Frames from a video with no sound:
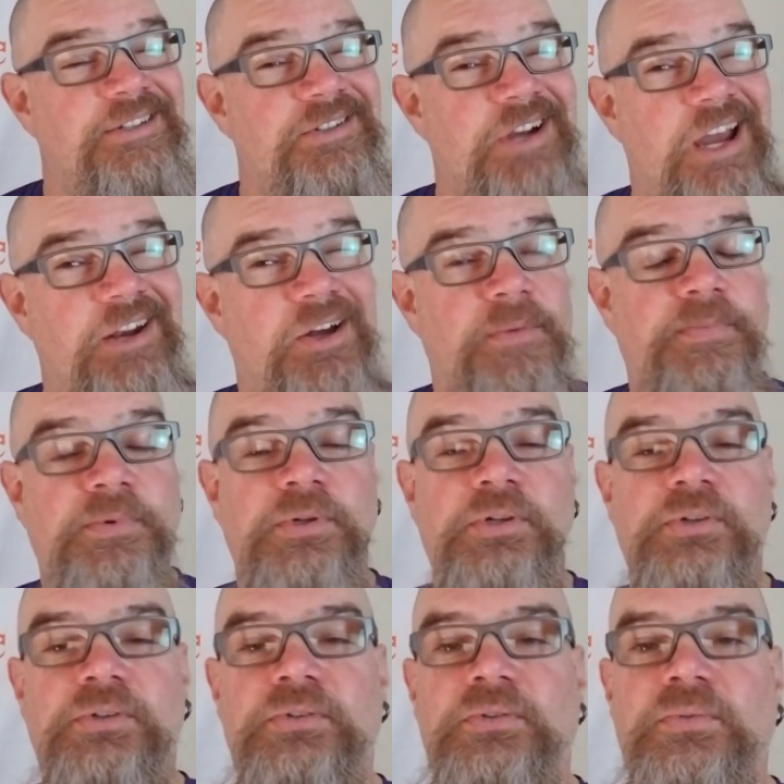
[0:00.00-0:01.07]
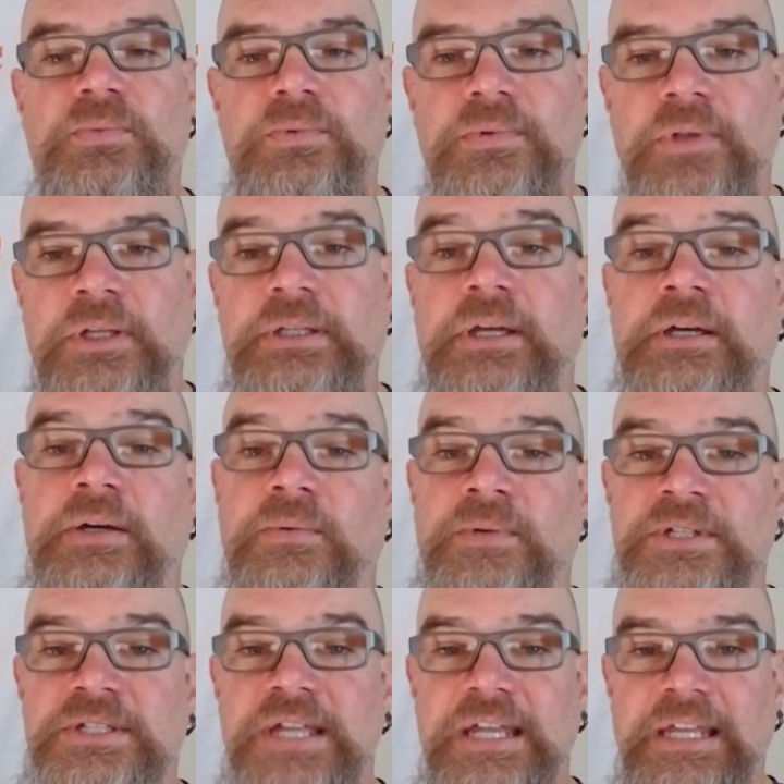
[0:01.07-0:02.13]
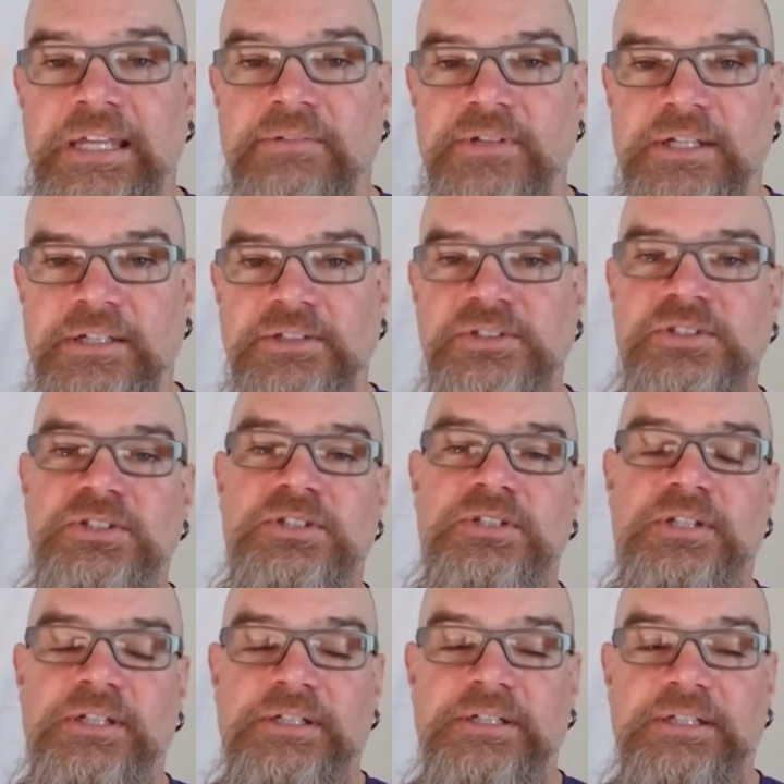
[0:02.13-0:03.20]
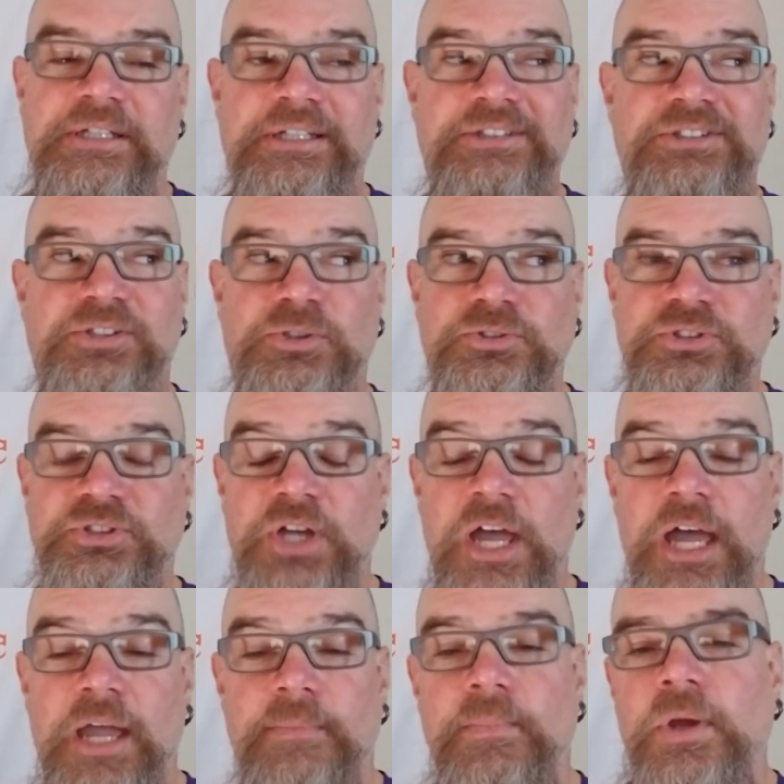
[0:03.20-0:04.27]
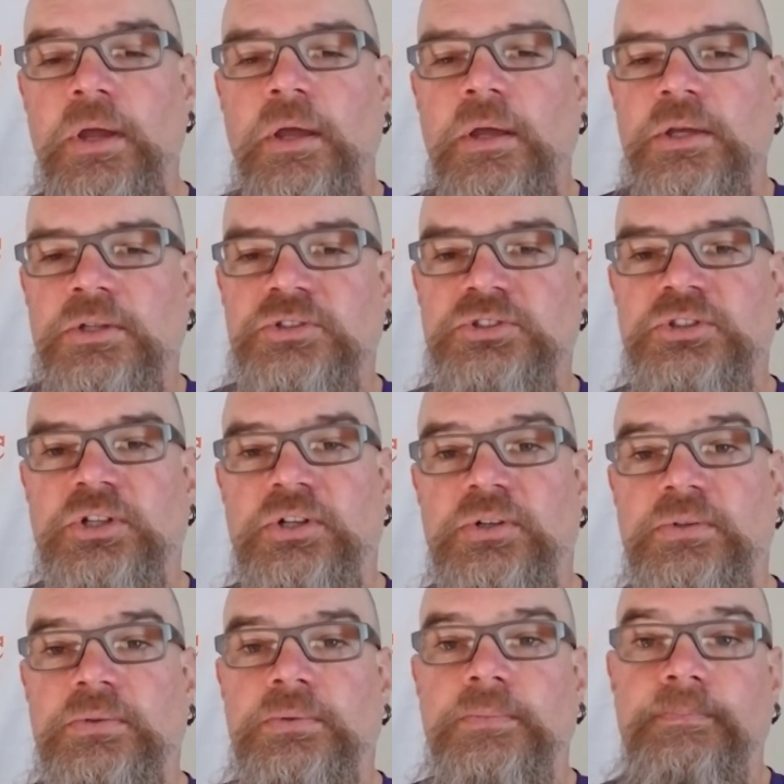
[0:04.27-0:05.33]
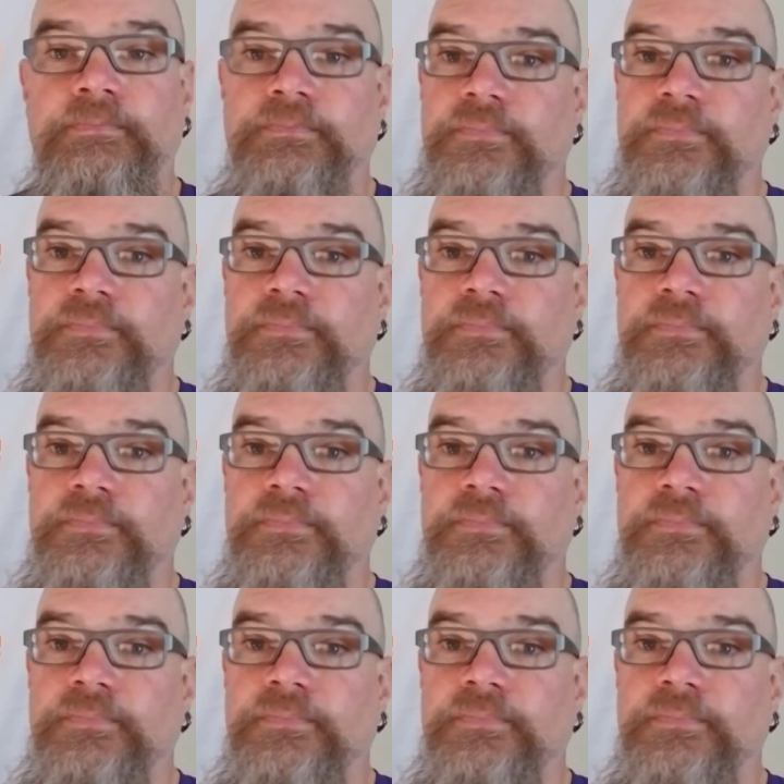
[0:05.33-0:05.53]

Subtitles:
Try to upload on Wednesday evenings, East Coast time. So